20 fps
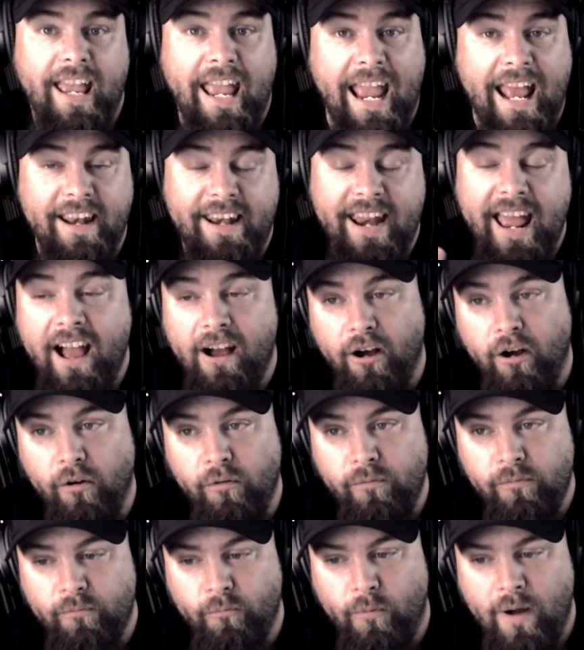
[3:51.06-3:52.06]
And
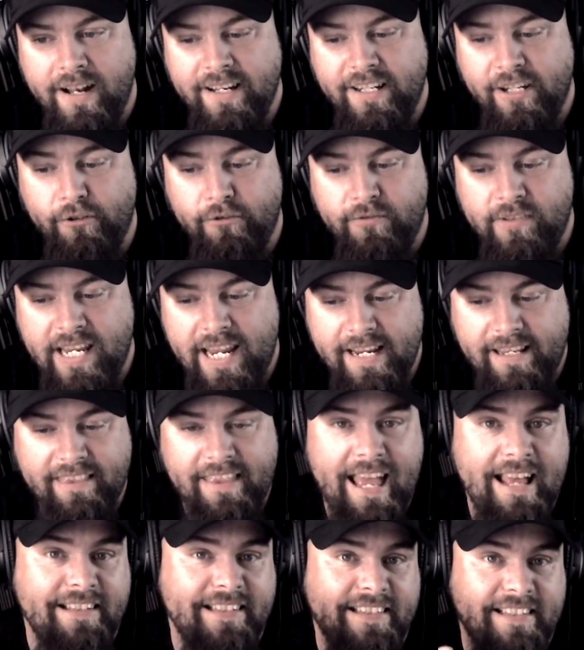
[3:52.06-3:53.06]
now, when you take
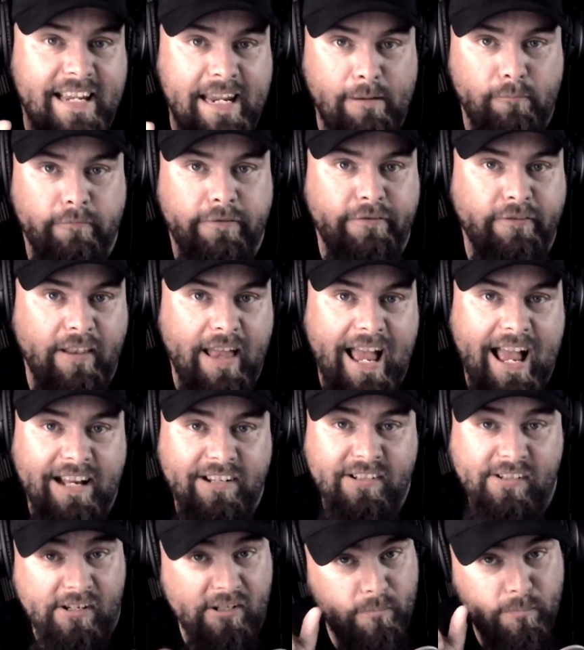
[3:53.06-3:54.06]
that same
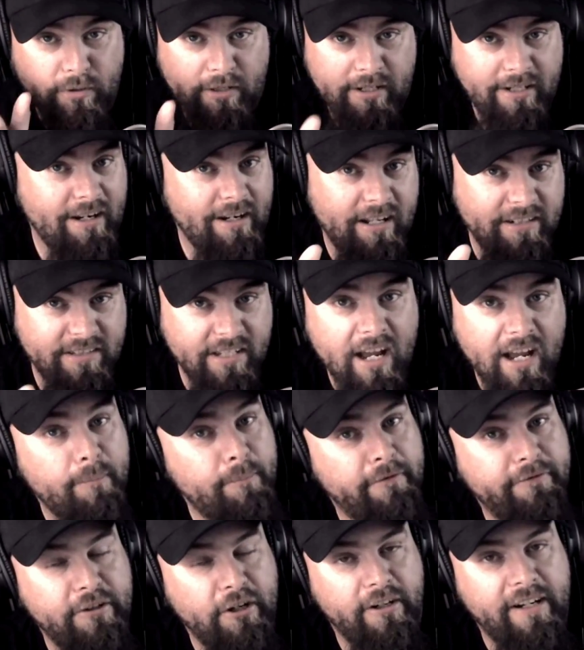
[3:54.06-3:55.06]
flash and you put it on
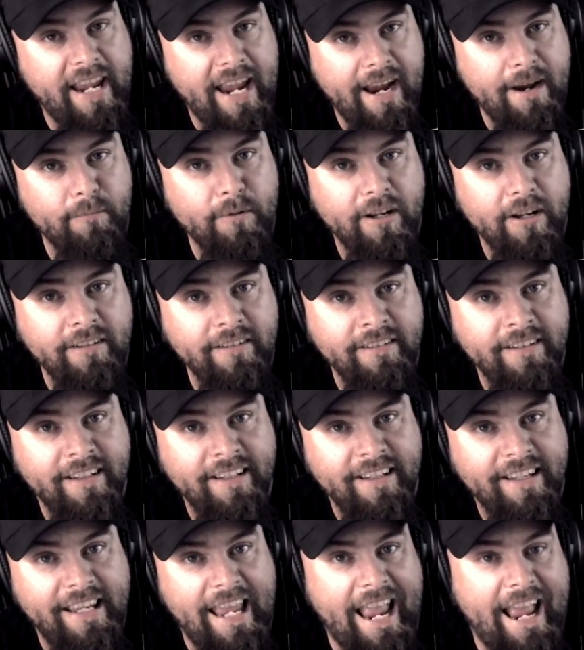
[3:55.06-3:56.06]
top of your camera,
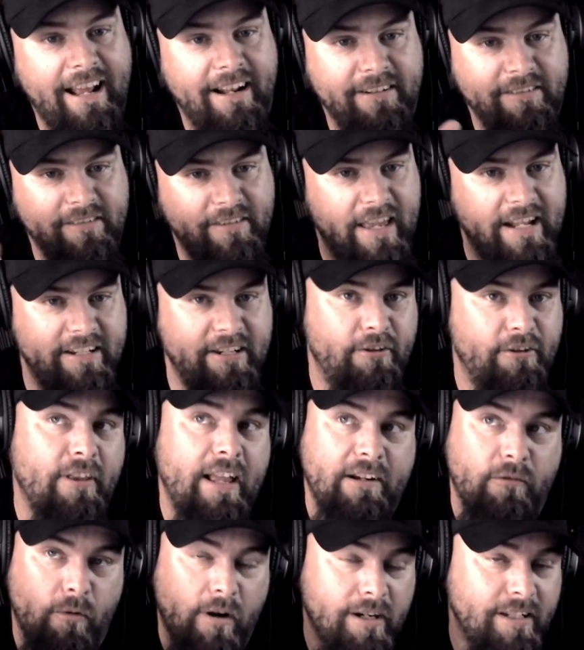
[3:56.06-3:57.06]
and then you
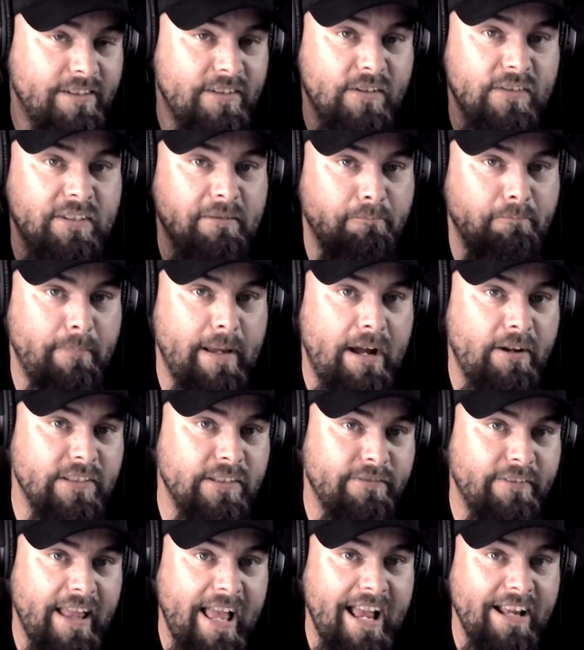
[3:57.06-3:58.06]
want to do some
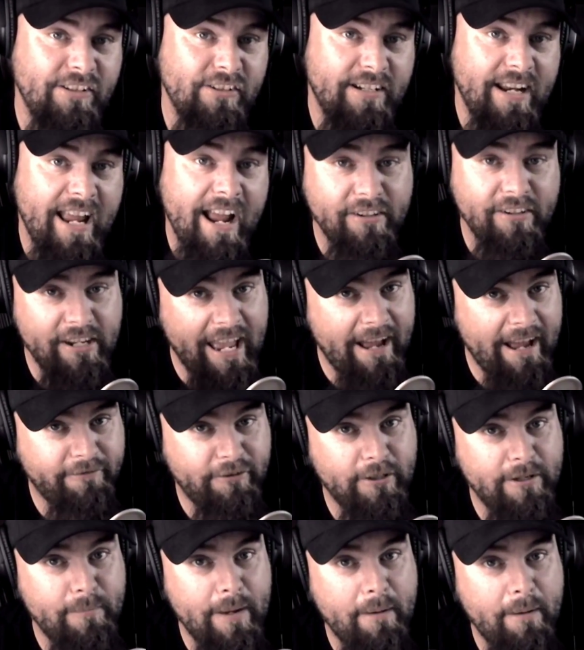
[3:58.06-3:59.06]
bounce flash, now you have
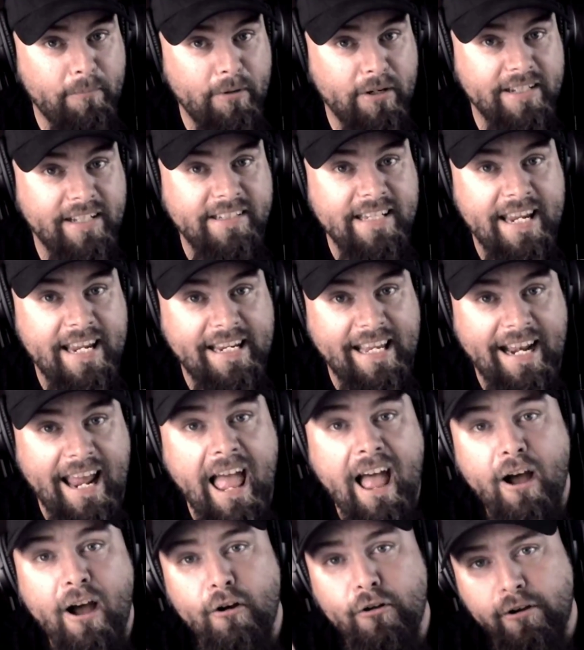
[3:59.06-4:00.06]
to remember to take it
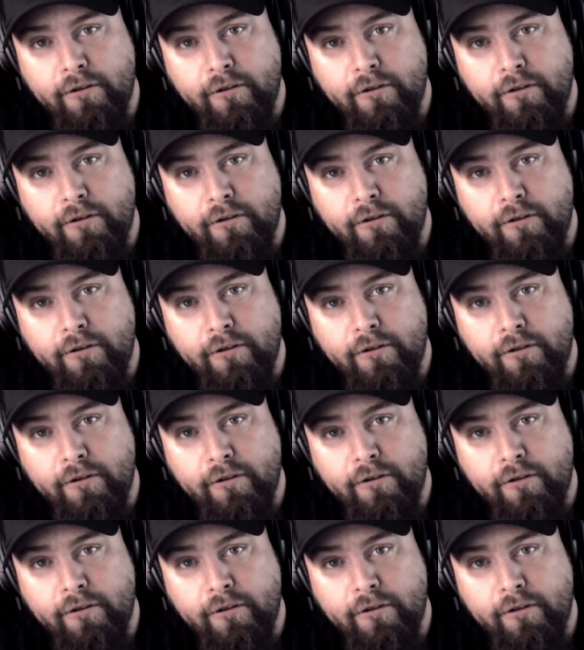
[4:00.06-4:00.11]
out